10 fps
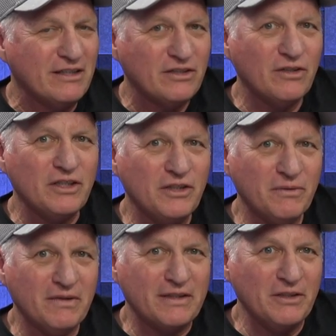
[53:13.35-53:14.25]
So yeah.
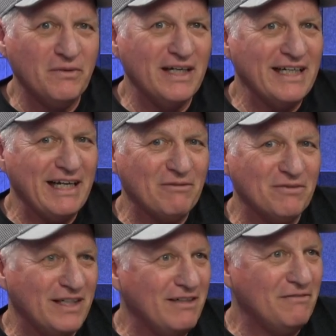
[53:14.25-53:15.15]
you you want to get
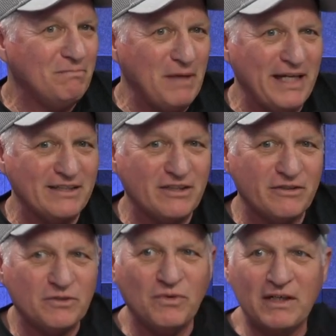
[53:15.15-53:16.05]
rid of
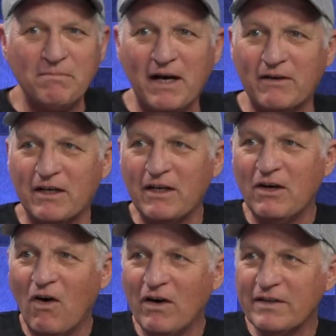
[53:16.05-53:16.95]
Bezos. What about
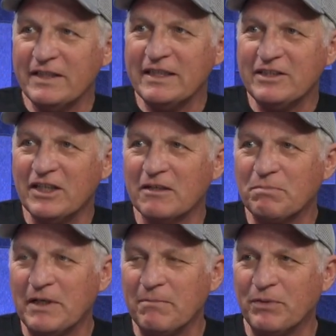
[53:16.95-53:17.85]
all these young
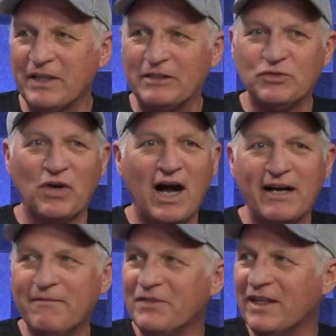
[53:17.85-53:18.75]
people that
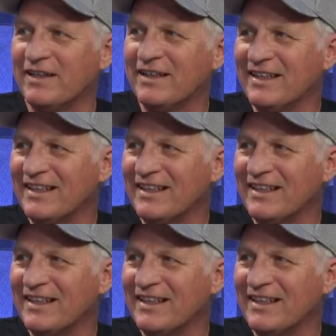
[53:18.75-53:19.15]
drive the